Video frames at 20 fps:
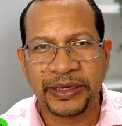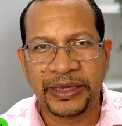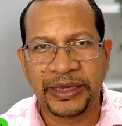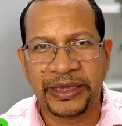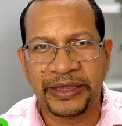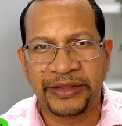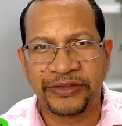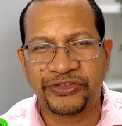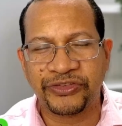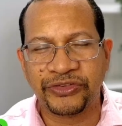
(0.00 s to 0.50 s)

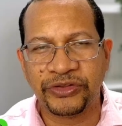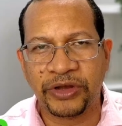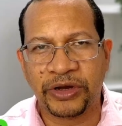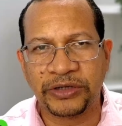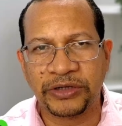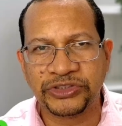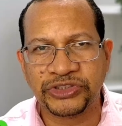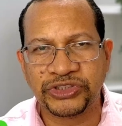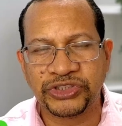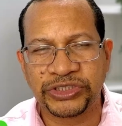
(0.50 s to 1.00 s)
It's
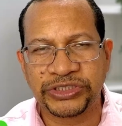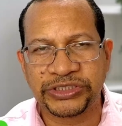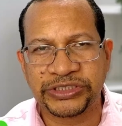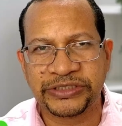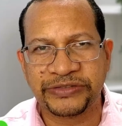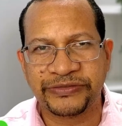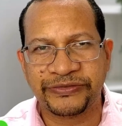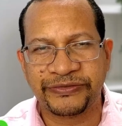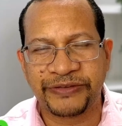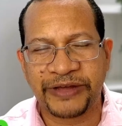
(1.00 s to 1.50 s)
not just
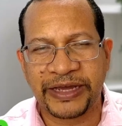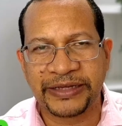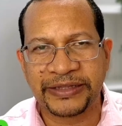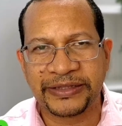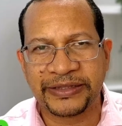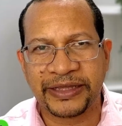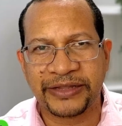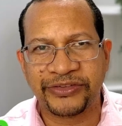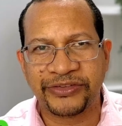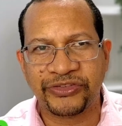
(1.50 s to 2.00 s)
the
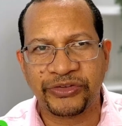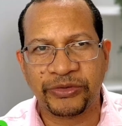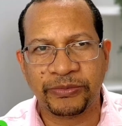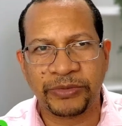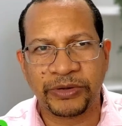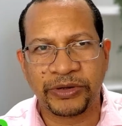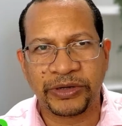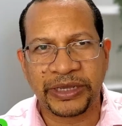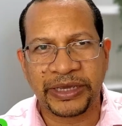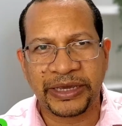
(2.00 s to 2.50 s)
fact that
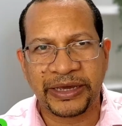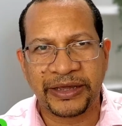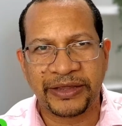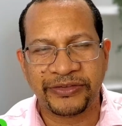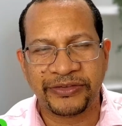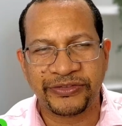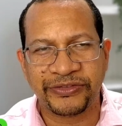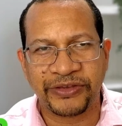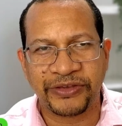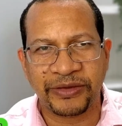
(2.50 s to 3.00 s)
somebody
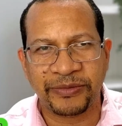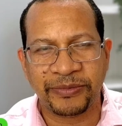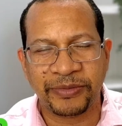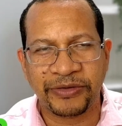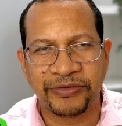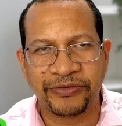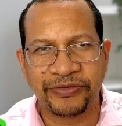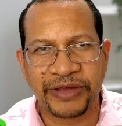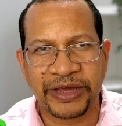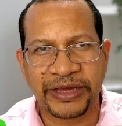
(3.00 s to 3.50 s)
has, say,
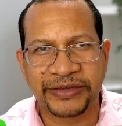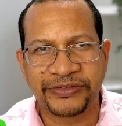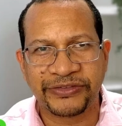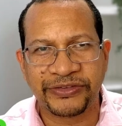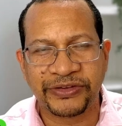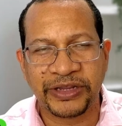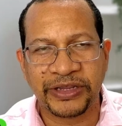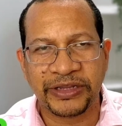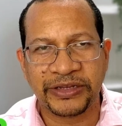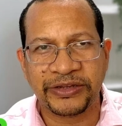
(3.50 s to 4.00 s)
been
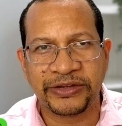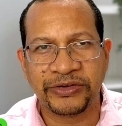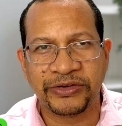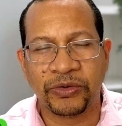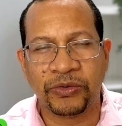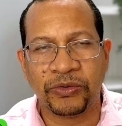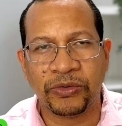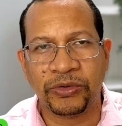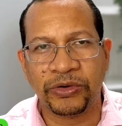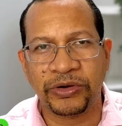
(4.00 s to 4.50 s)
vaccinated
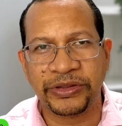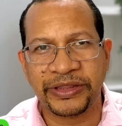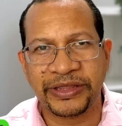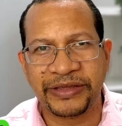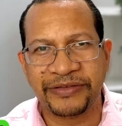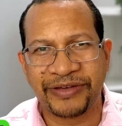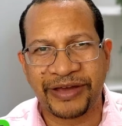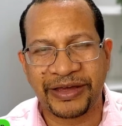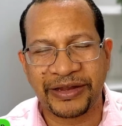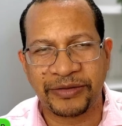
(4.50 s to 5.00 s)
or
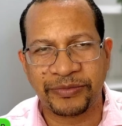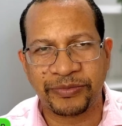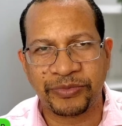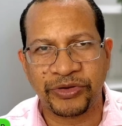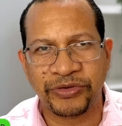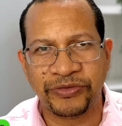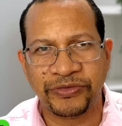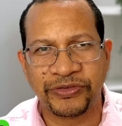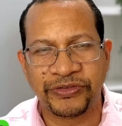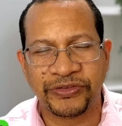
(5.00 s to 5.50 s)
they've had a
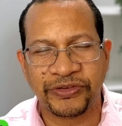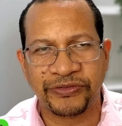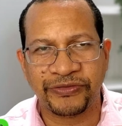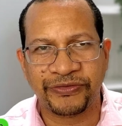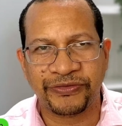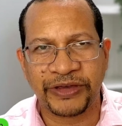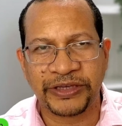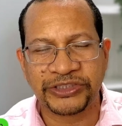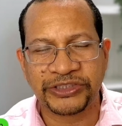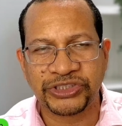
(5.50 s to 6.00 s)
previous
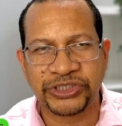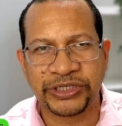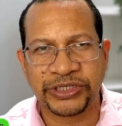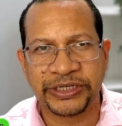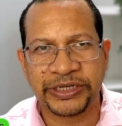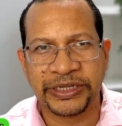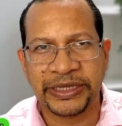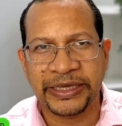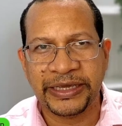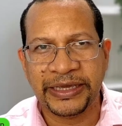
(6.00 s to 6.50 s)

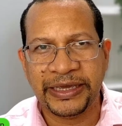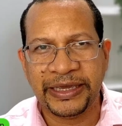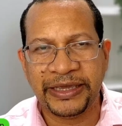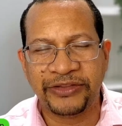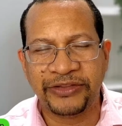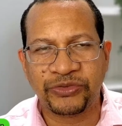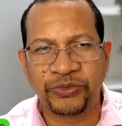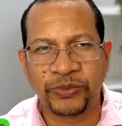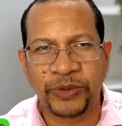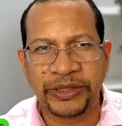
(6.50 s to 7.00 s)
infection.
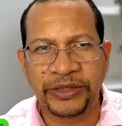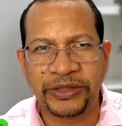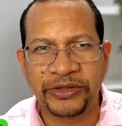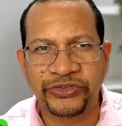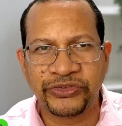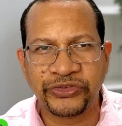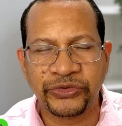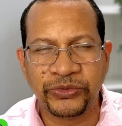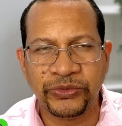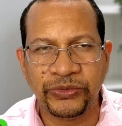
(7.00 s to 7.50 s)
It's when the
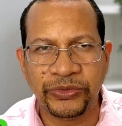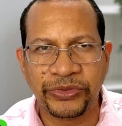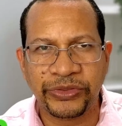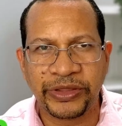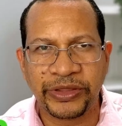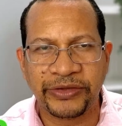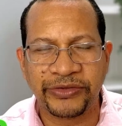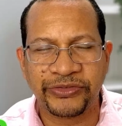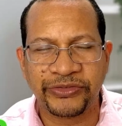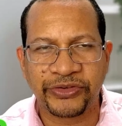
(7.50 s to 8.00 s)
two
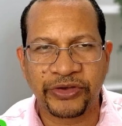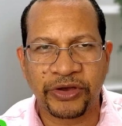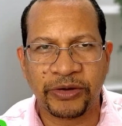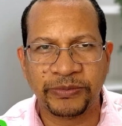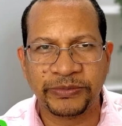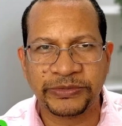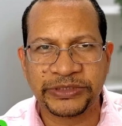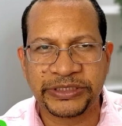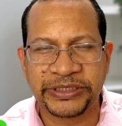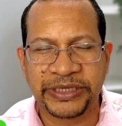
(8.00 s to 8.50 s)
things
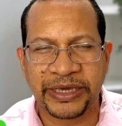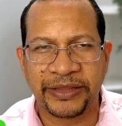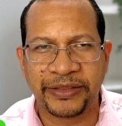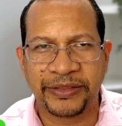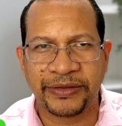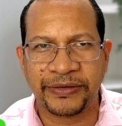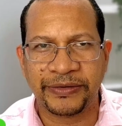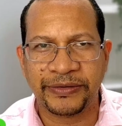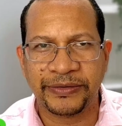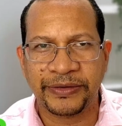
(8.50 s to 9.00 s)
come
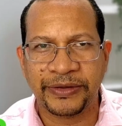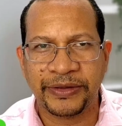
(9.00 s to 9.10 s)
together